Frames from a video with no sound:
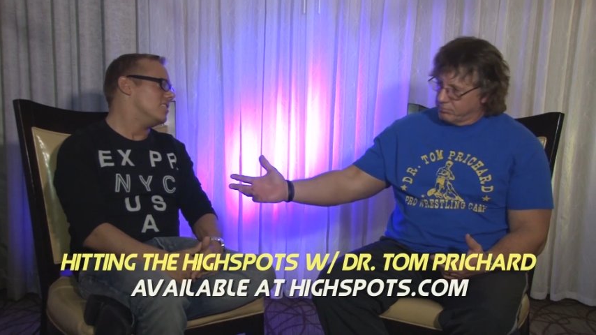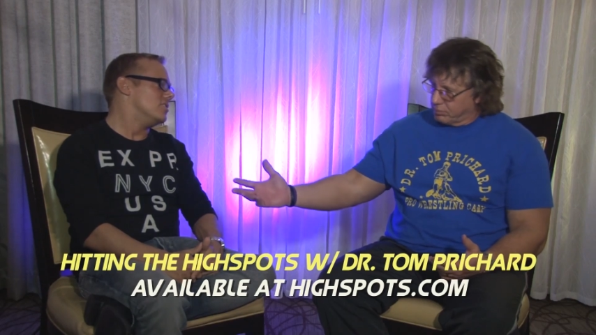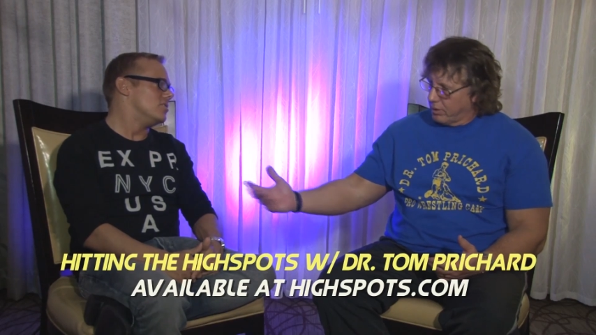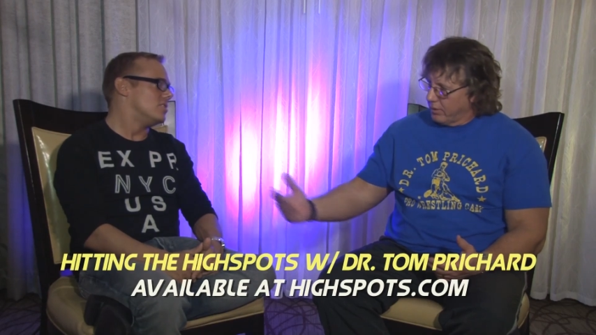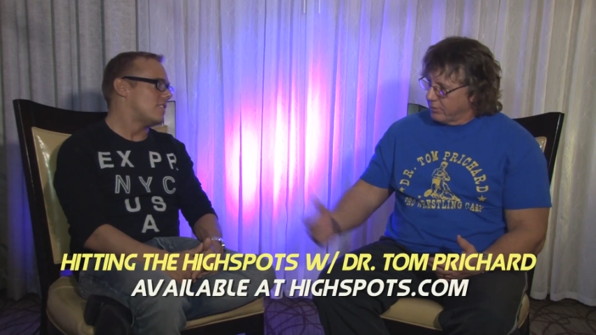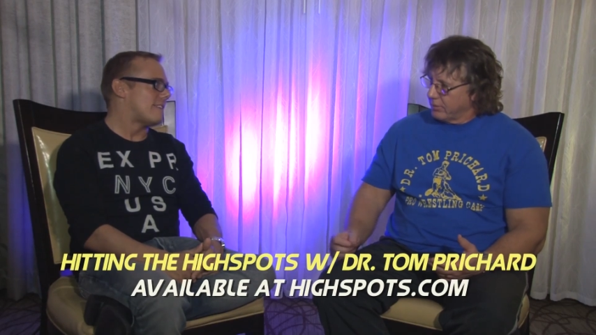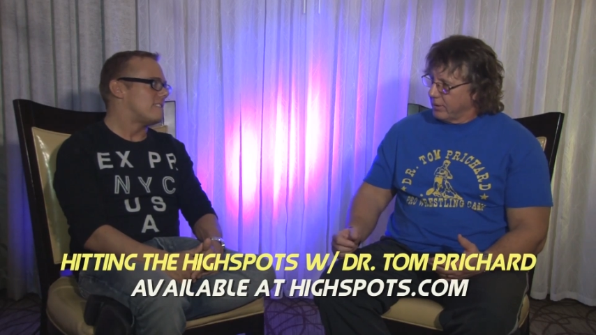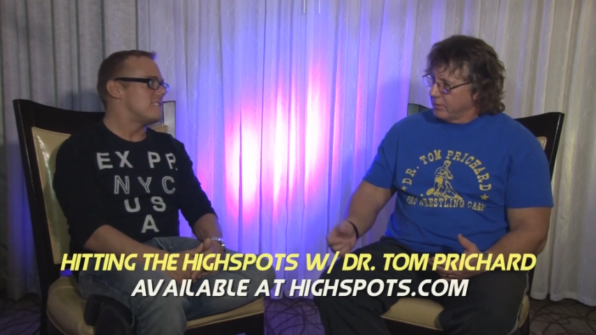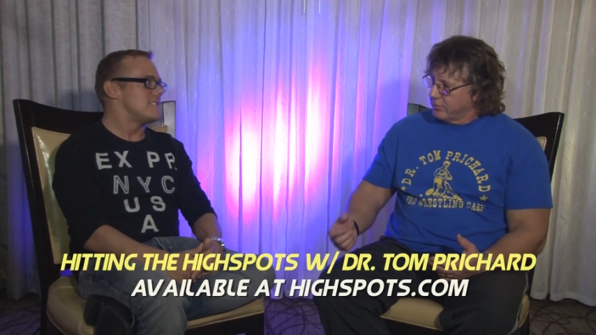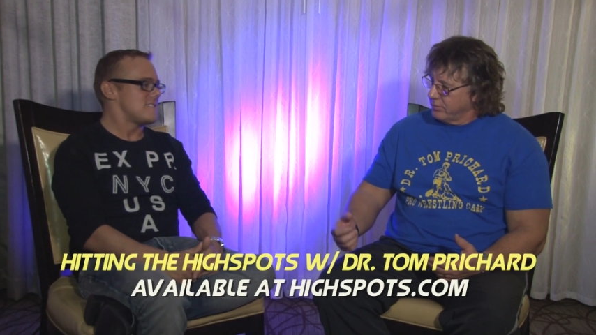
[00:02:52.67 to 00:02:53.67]
Speaker 1: prior to
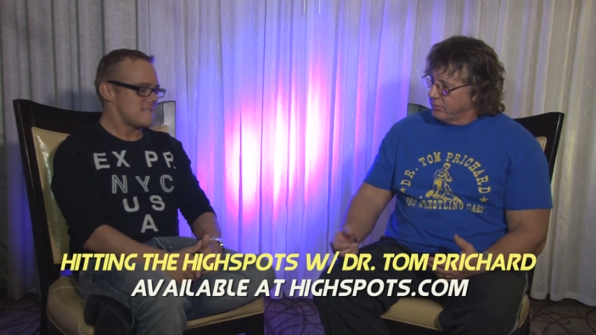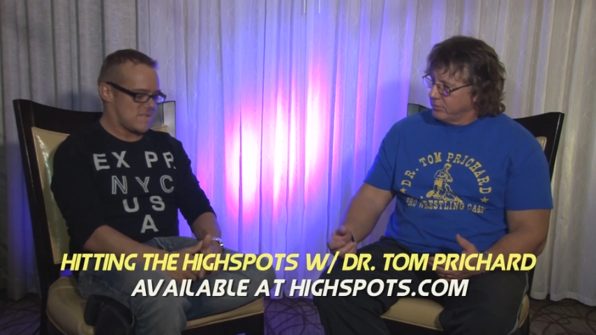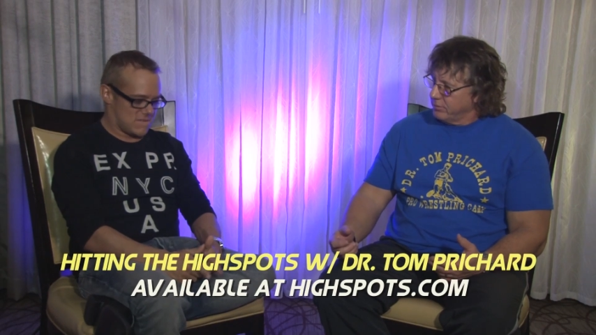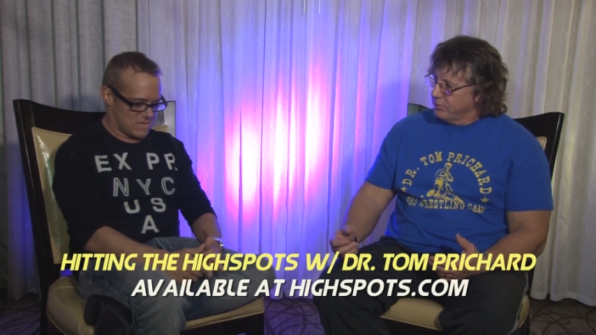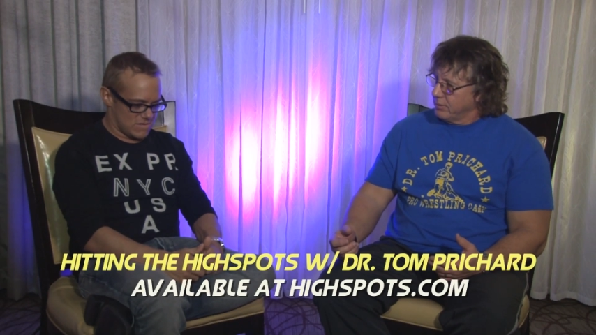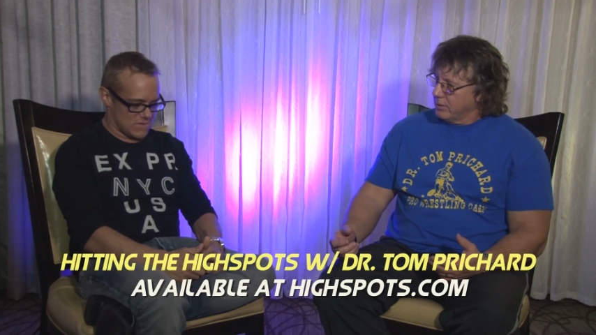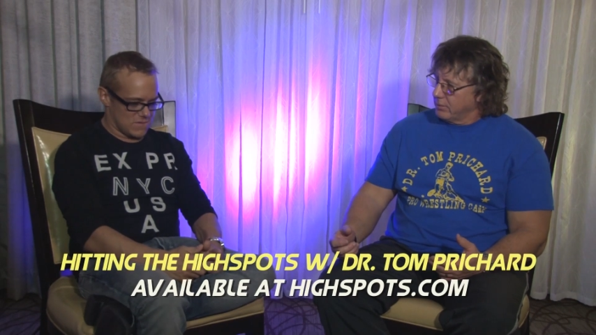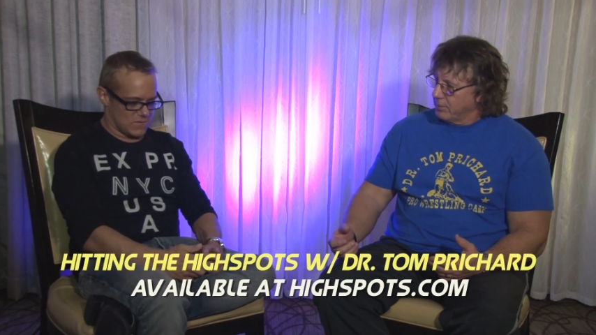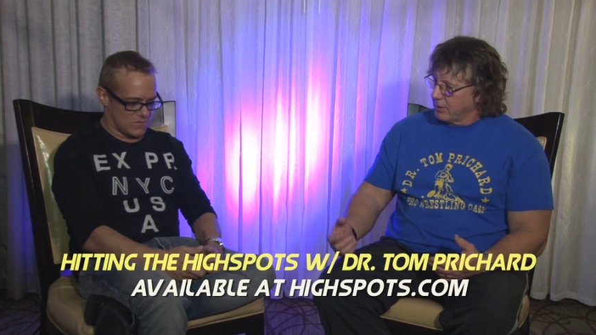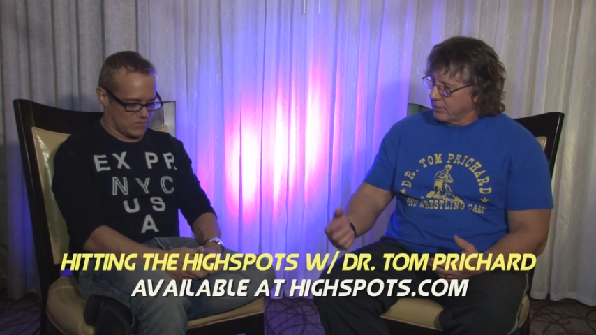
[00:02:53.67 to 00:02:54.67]
that, too,
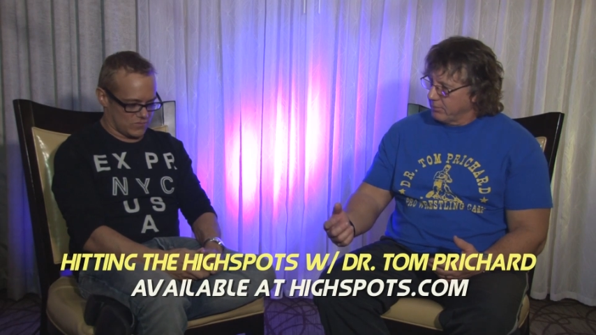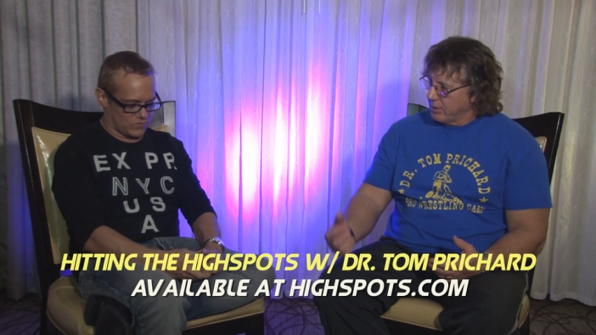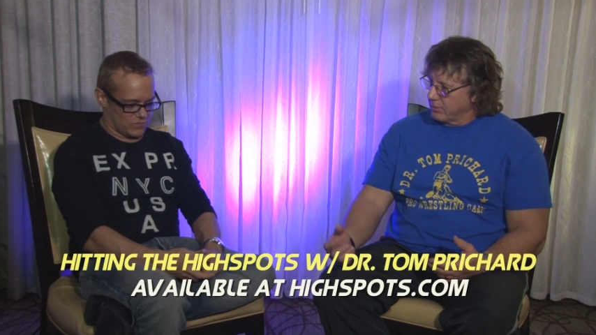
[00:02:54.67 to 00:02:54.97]
back in the back,